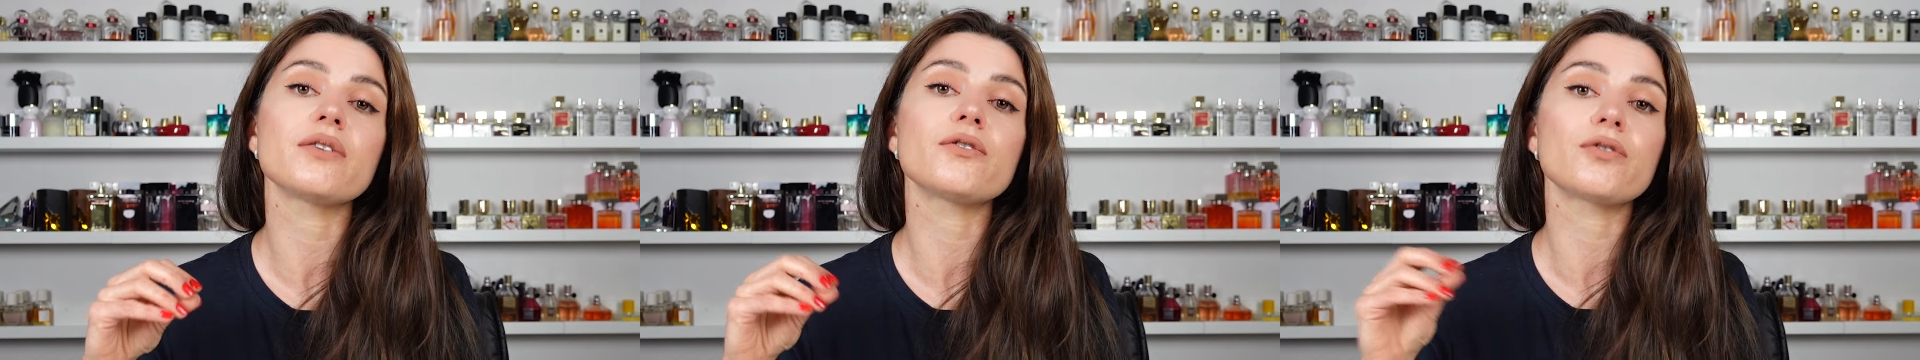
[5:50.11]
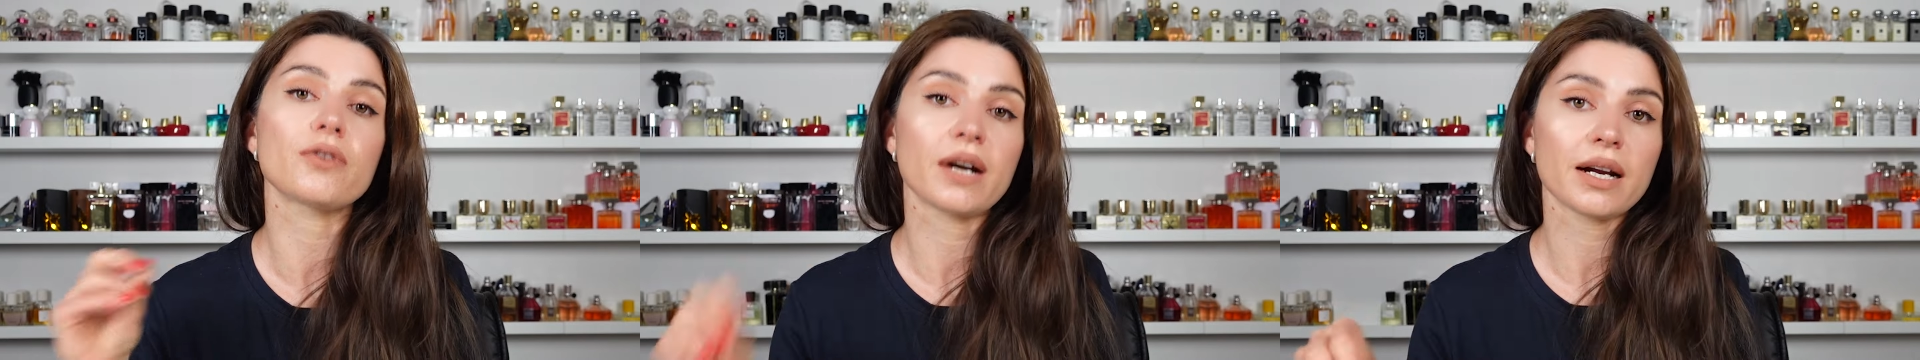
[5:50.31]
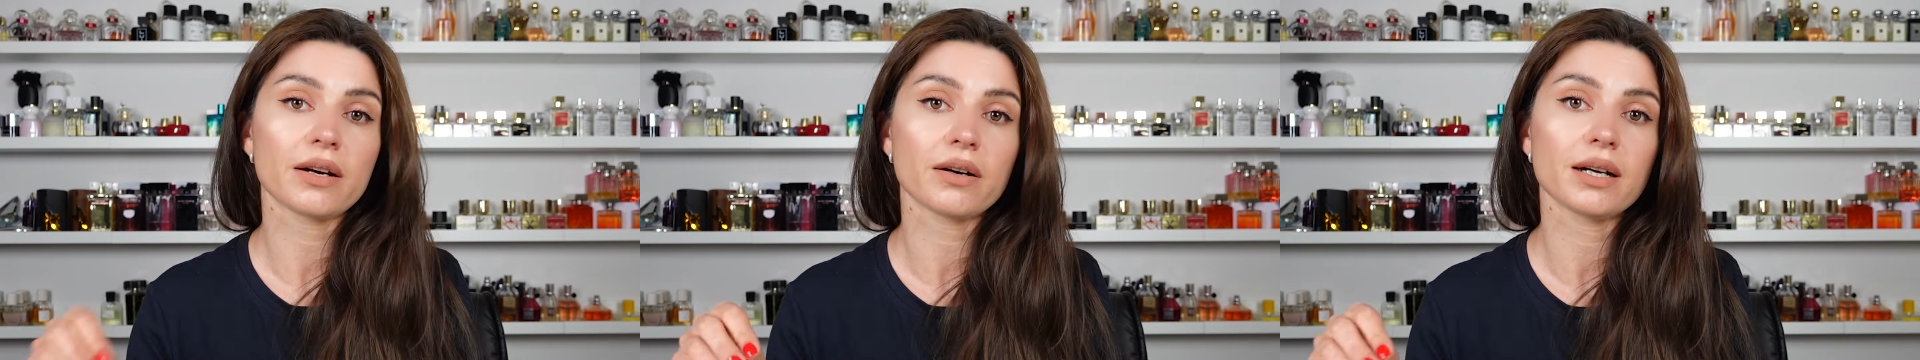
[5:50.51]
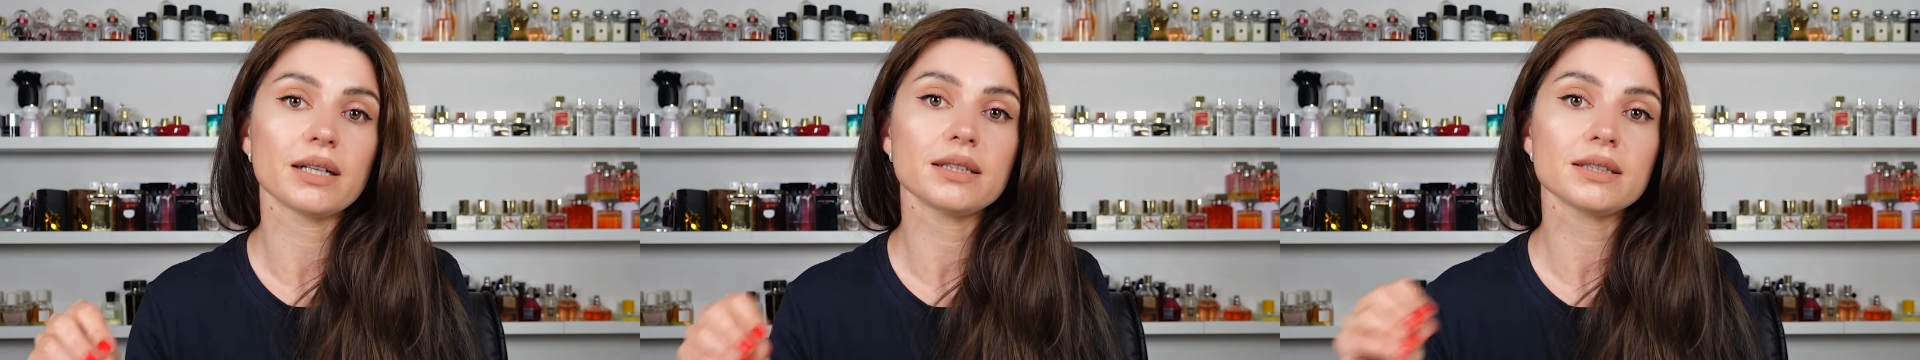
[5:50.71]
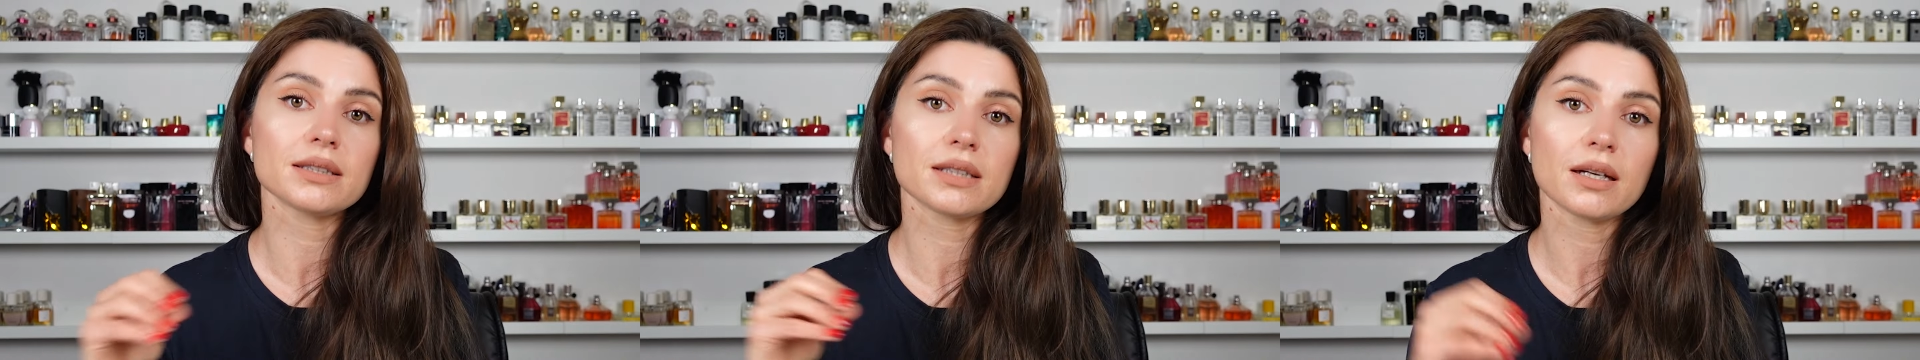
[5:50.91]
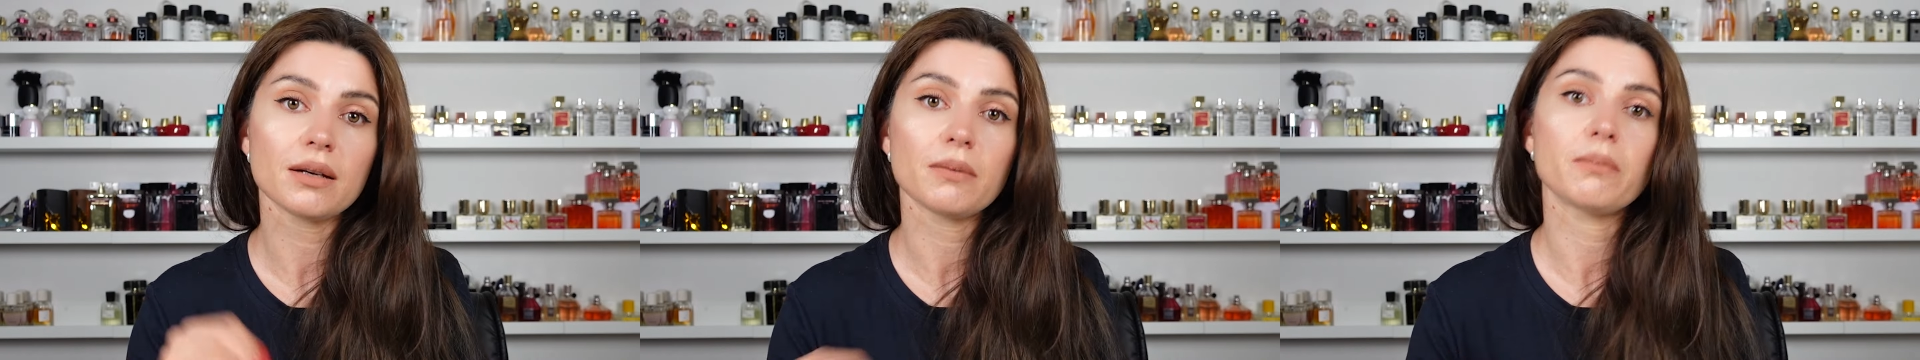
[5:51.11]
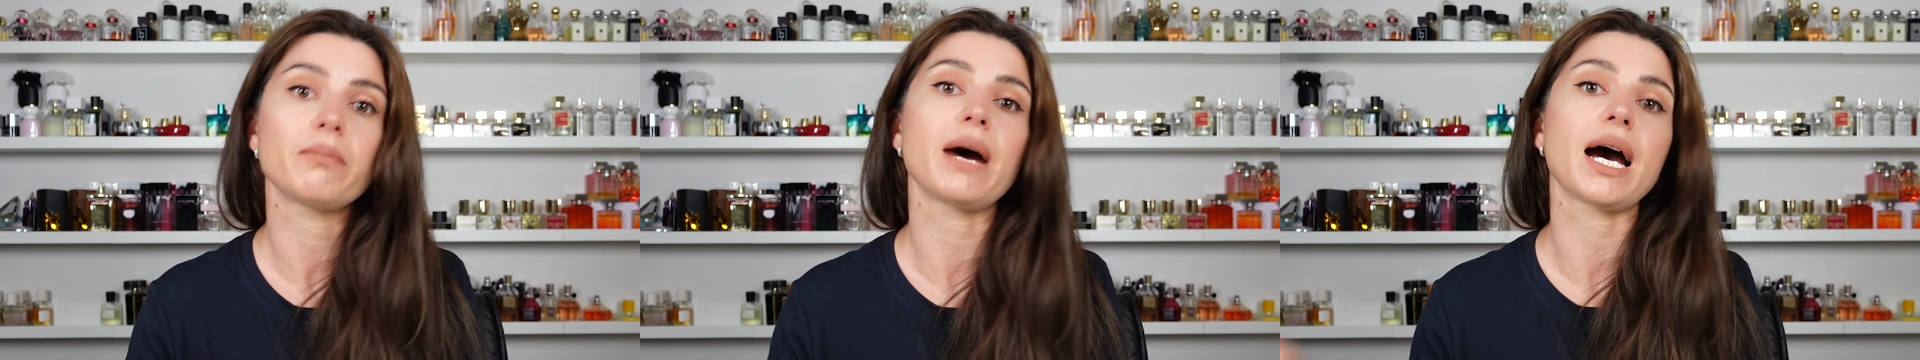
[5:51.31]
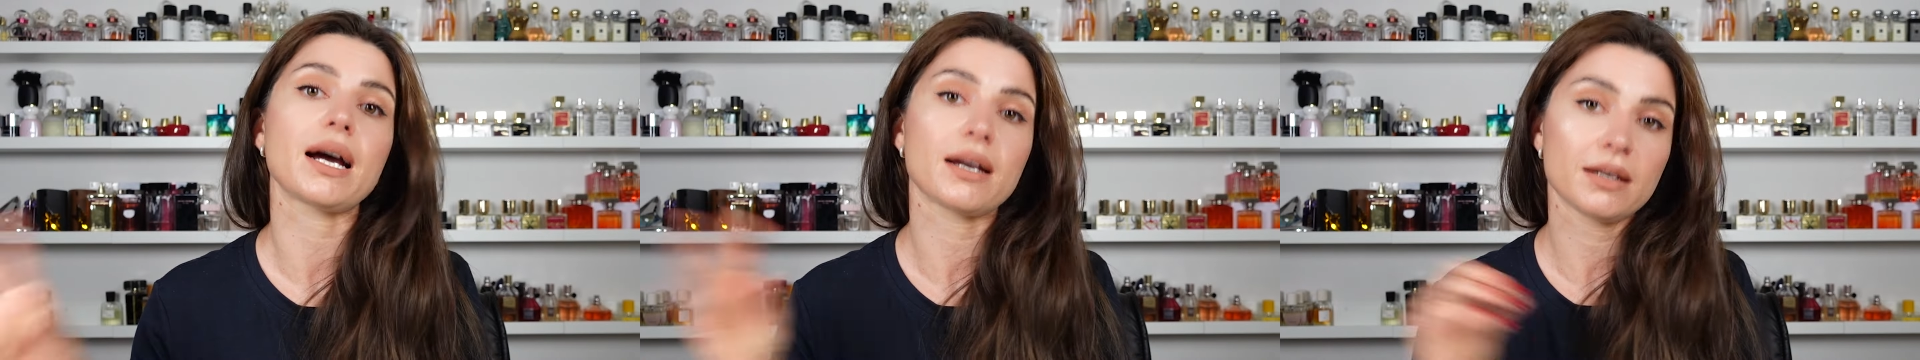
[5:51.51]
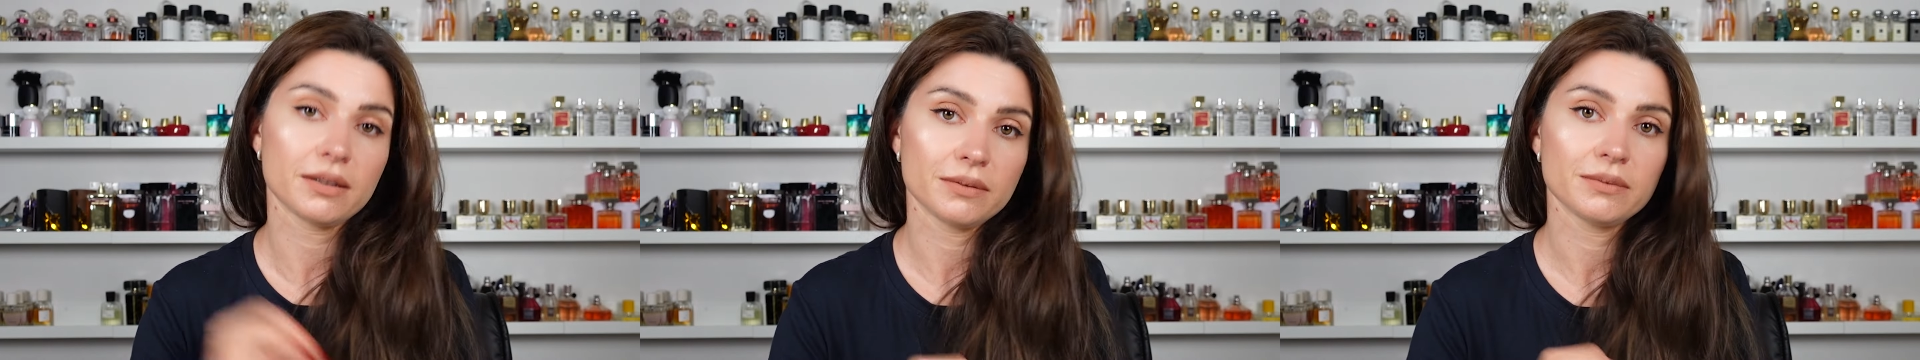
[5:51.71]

fragrance back.